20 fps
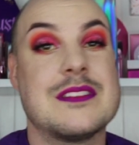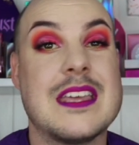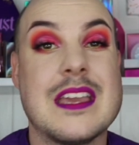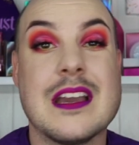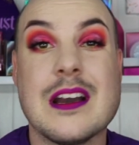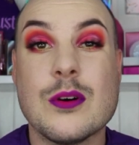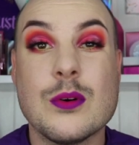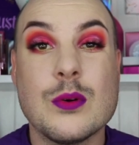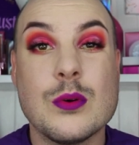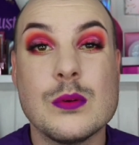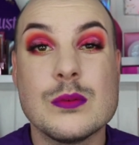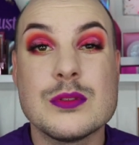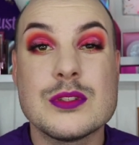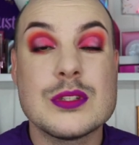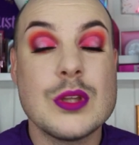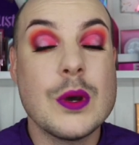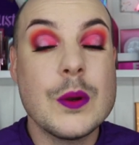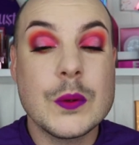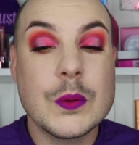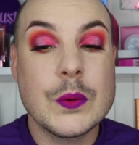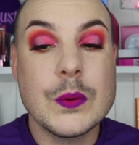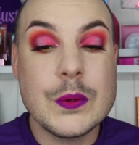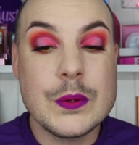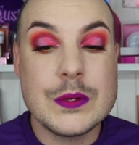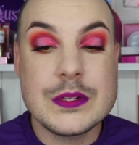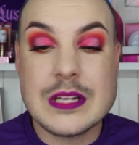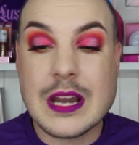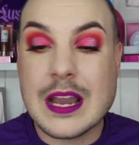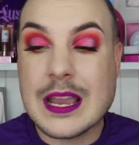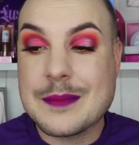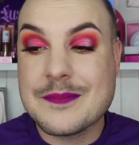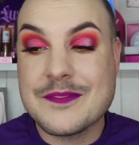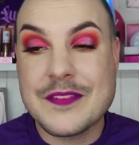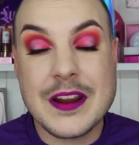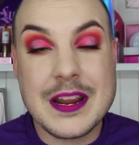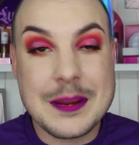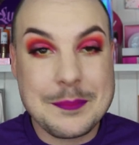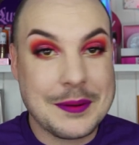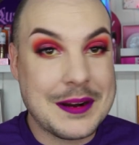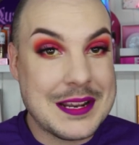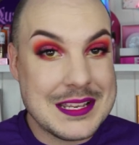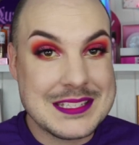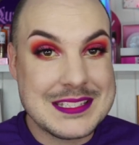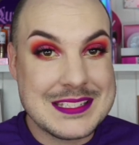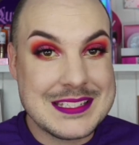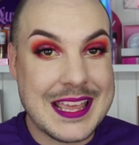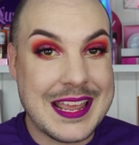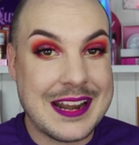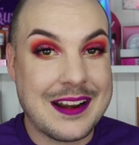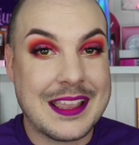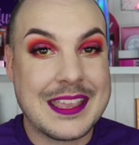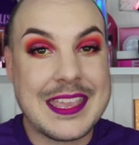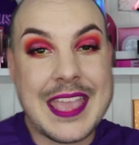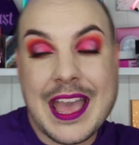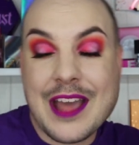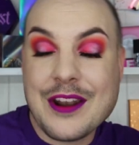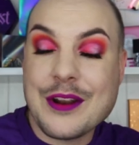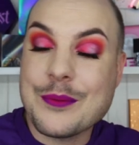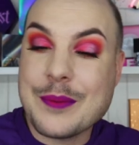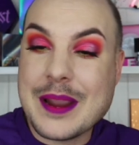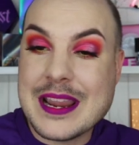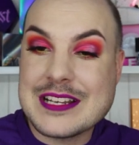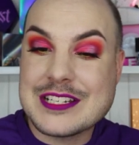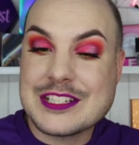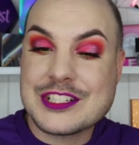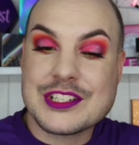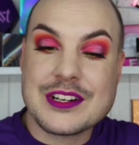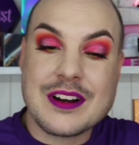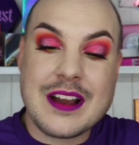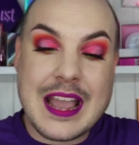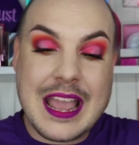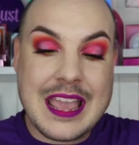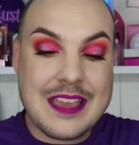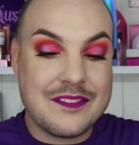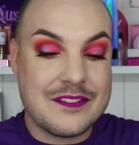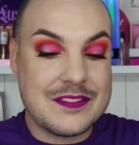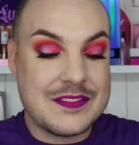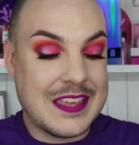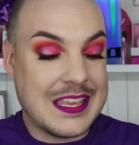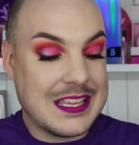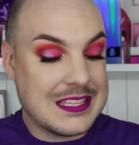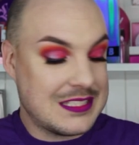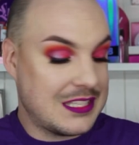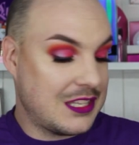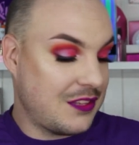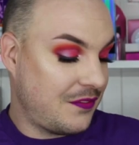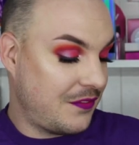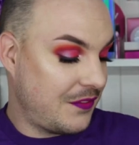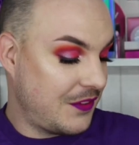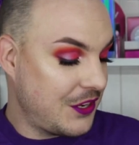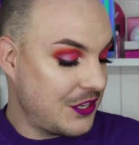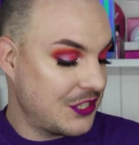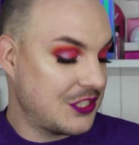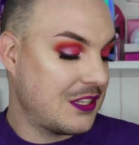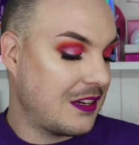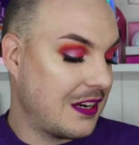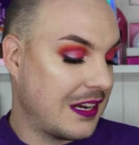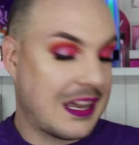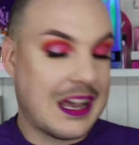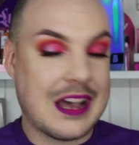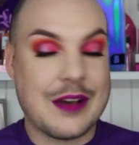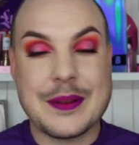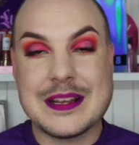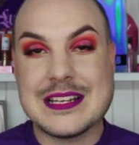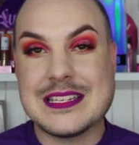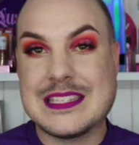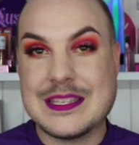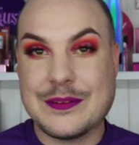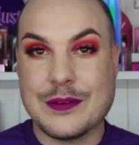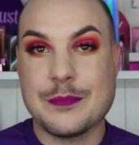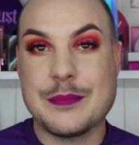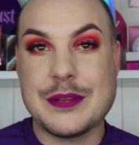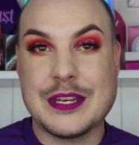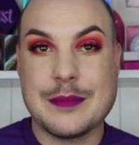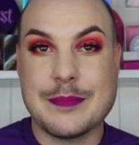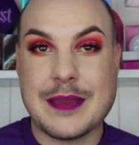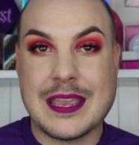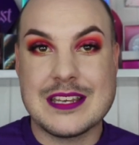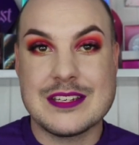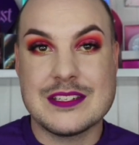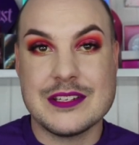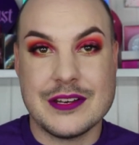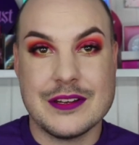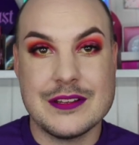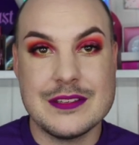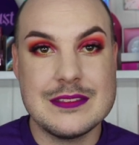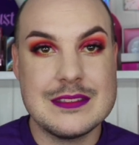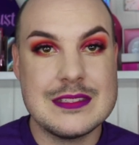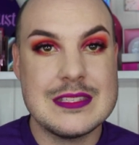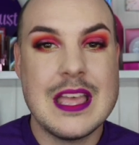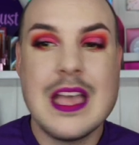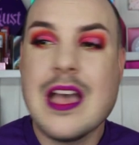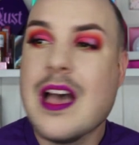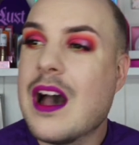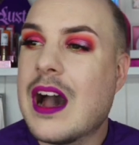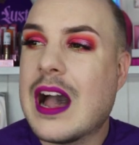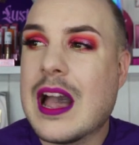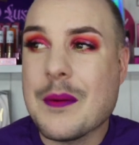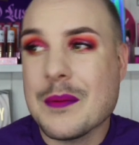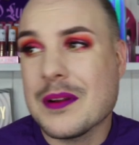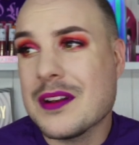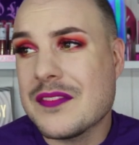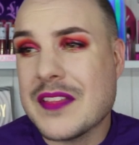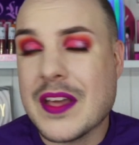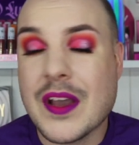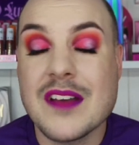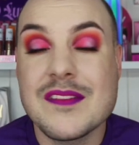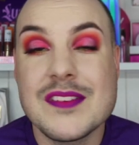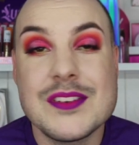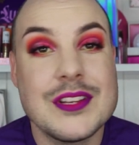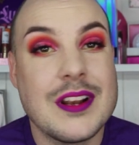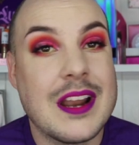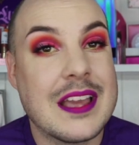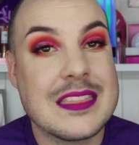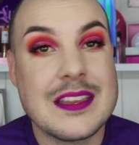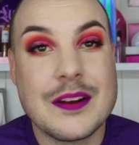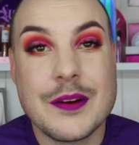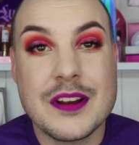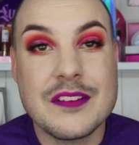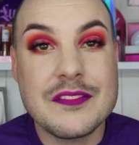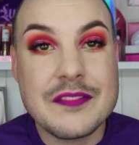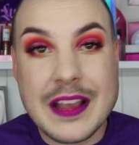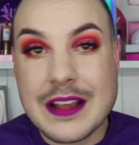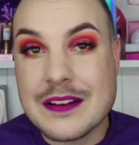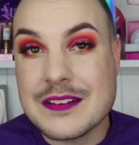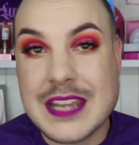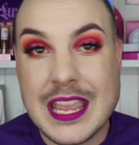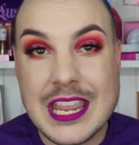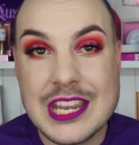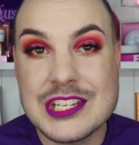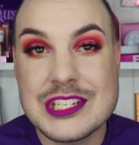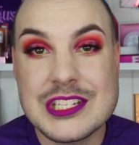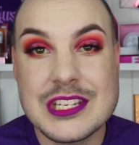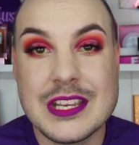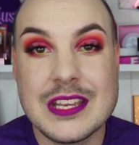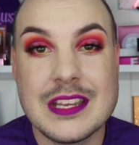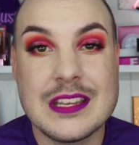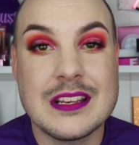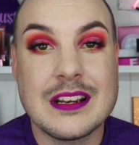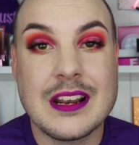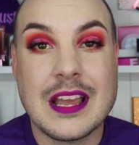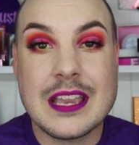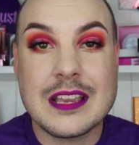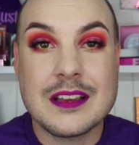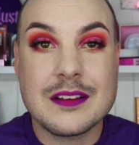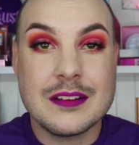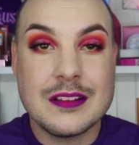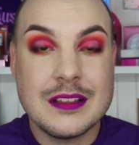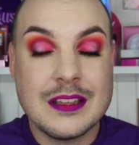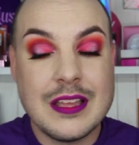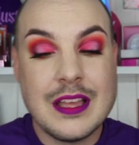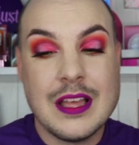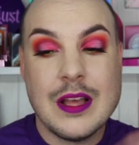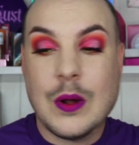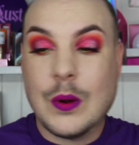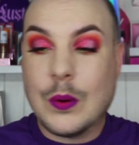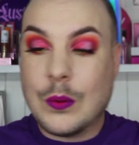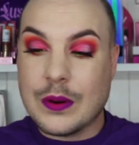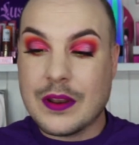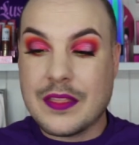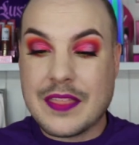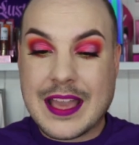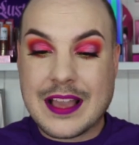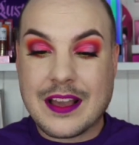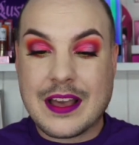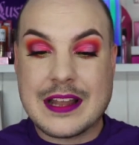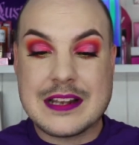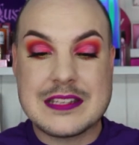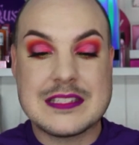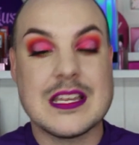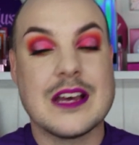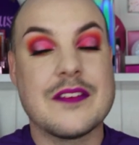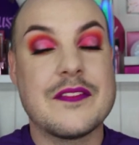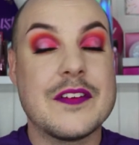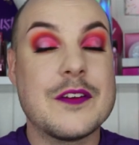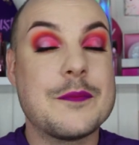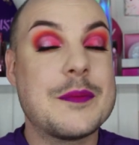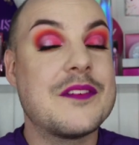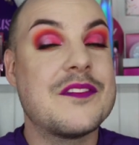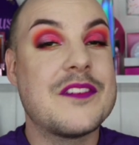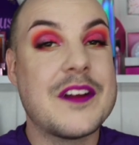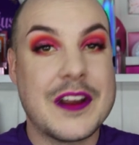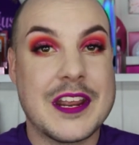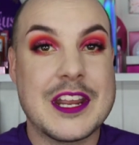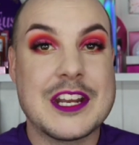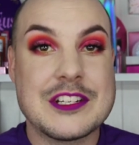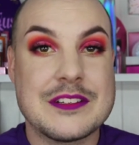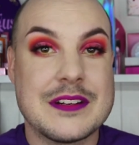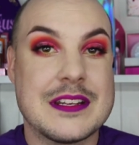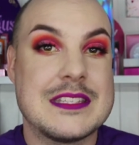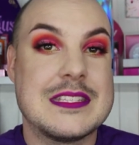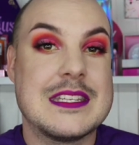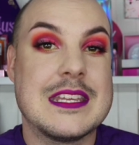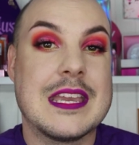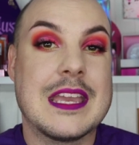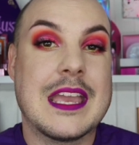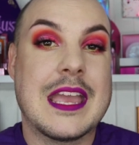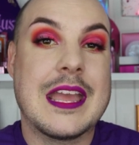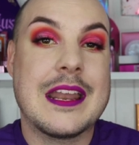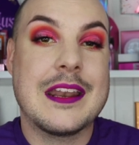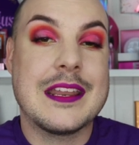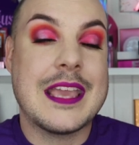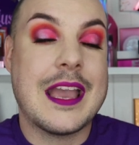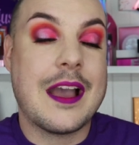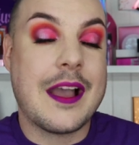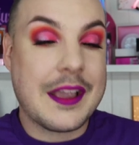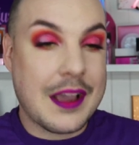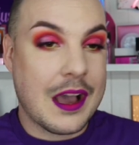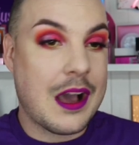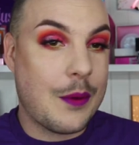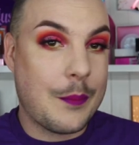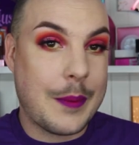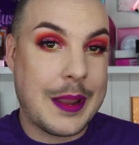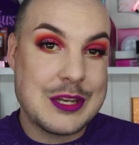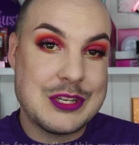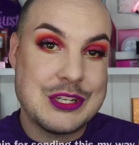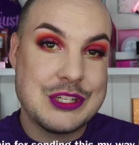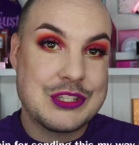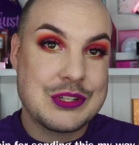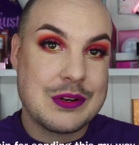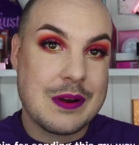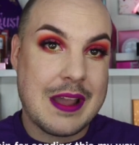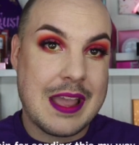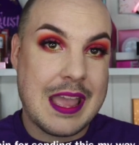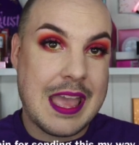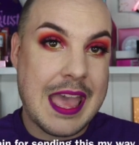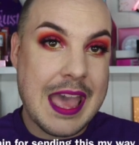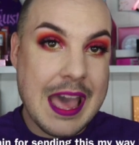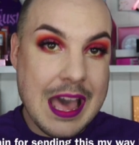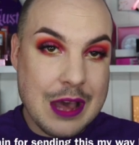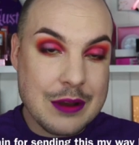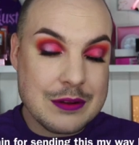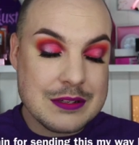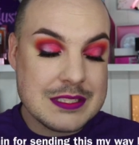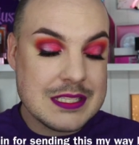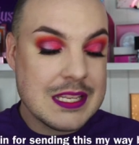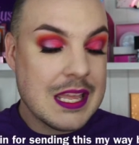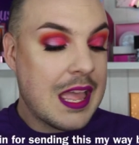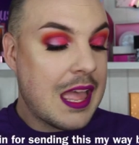They are all so good. I am very impressed and I cannot wait to try things in the future. I can't wait to see what Beauty Bay does. I wonder if they'll ever do like their own foundation, like all of that kind of stuff. It'll be very interesting and yeah, I can't wait to try it out.